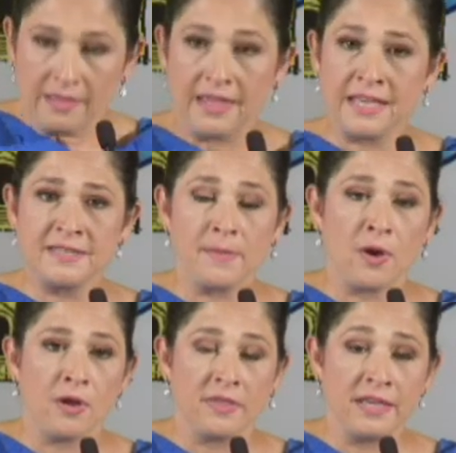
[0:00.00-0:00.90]
These,
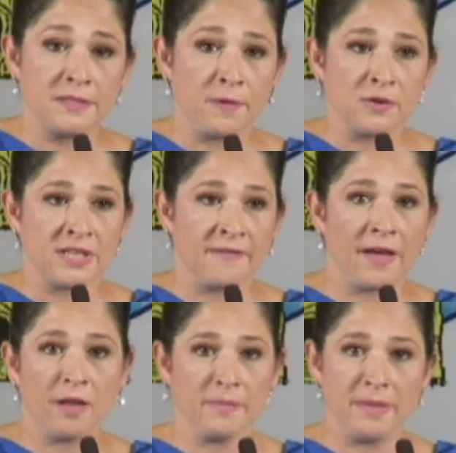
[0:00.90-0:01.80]
these folks have
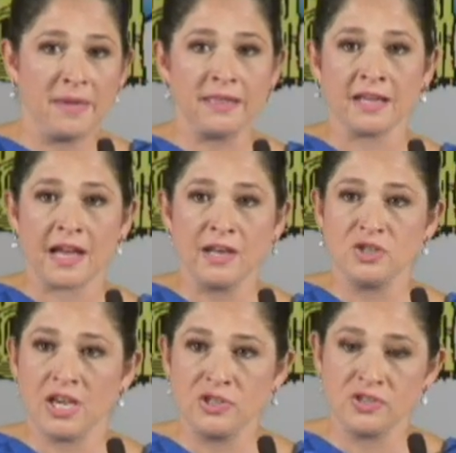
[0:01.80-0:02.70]
helped me make the kind
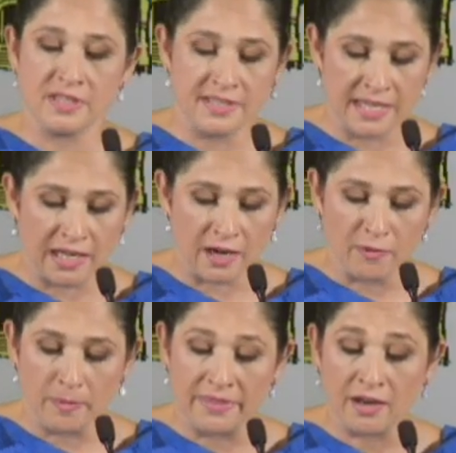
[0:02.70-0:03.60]
of changes in state
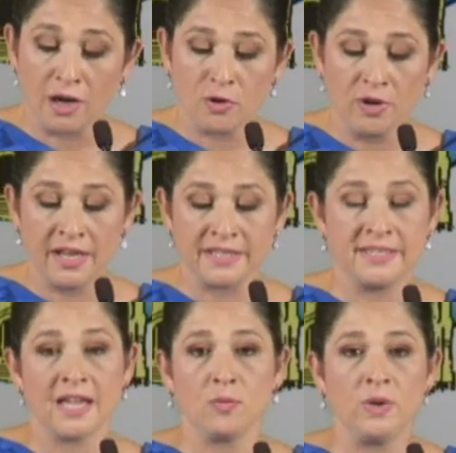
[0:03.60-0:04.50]
government that our critics
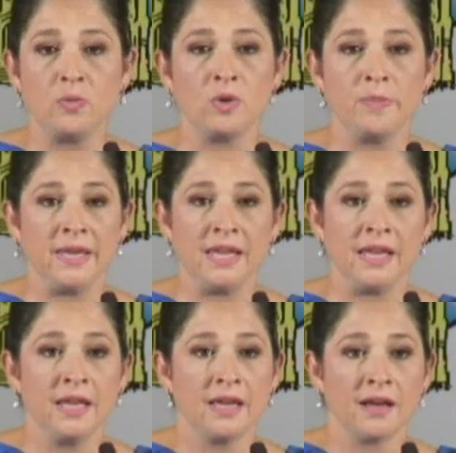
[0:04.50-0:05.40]
said we would
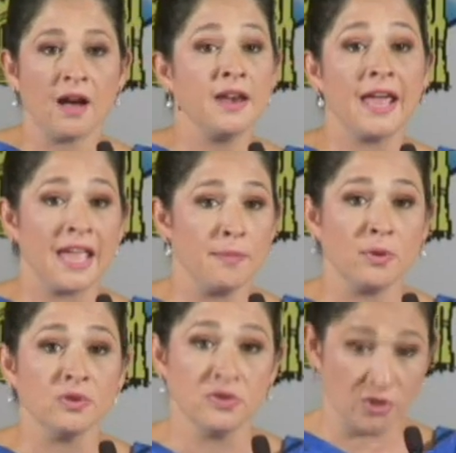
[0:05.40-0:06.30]
be
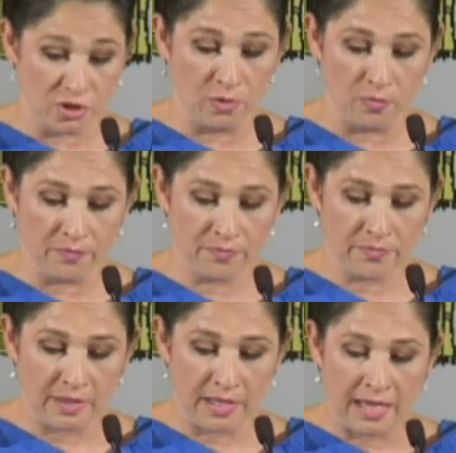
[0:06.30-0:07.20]
unable to do.
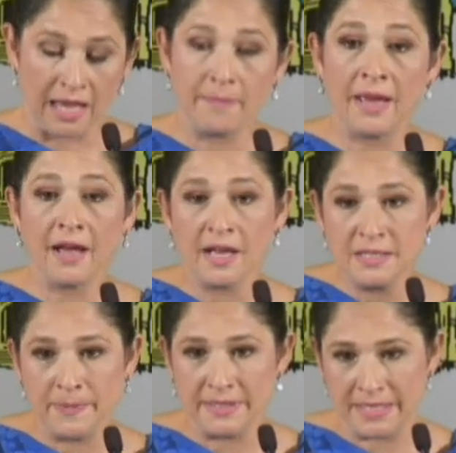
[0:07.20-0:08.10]
And my
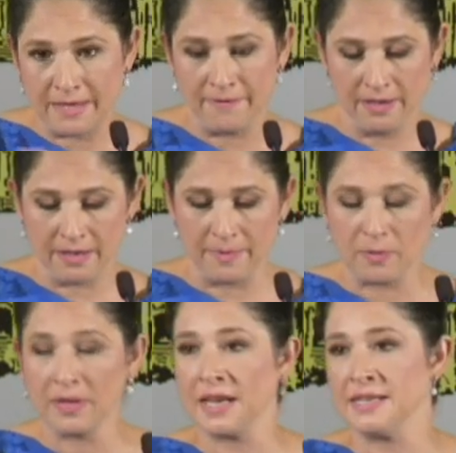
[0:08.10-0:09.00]
husband, David, I mean,
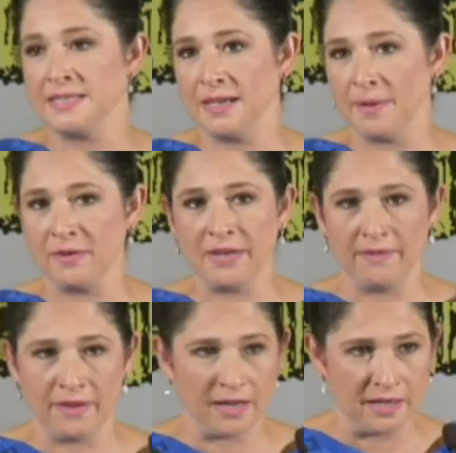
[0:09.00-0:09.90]
what can I say about
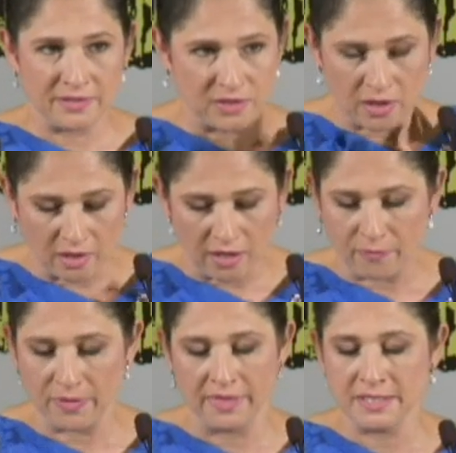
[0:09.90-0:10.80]
David? I, I started
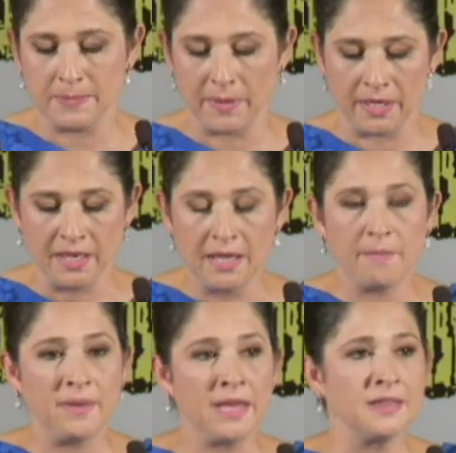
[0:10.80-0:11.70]
off with this, but
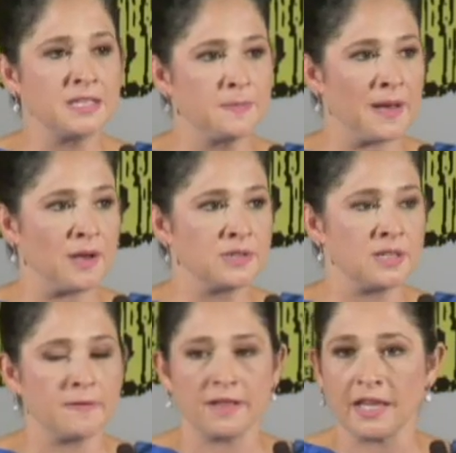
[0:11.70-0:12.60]
being the spouse
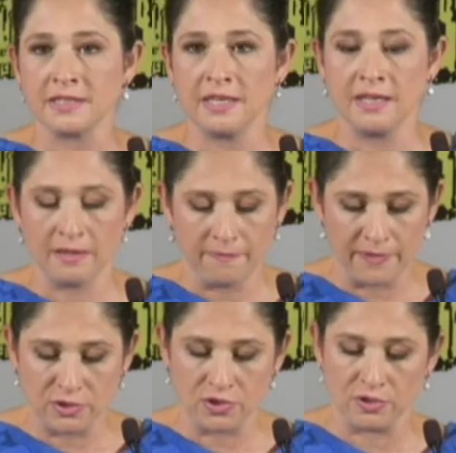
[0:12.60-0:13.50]
of an elected
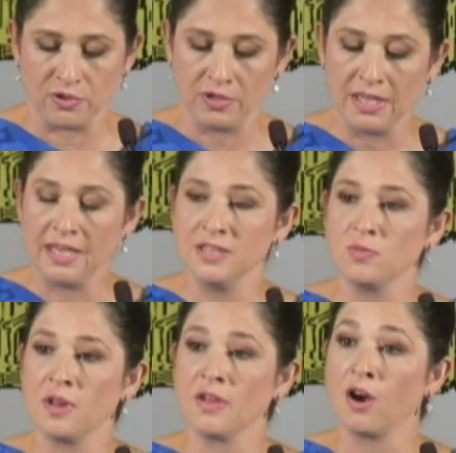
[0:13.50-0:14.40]
official is
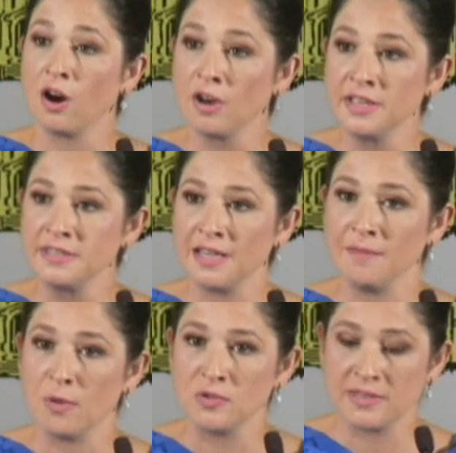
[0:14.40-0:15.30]
one of the hardest
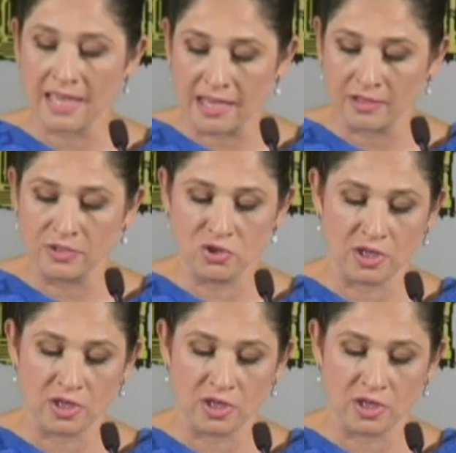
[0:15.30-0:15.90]
and most thankless